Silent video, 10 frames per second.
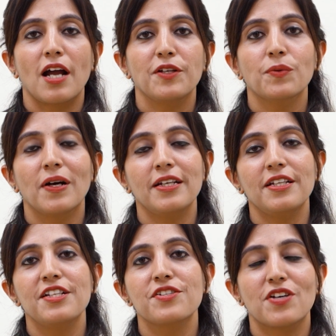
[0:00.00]
IUI,
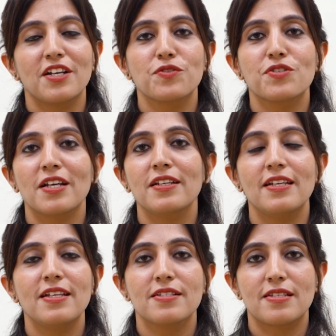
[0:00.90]
intrauterine
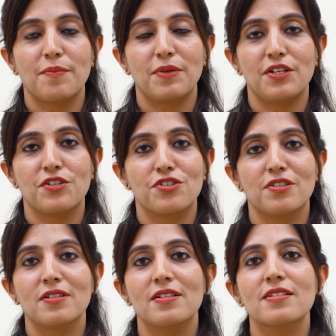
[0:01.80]
insemination,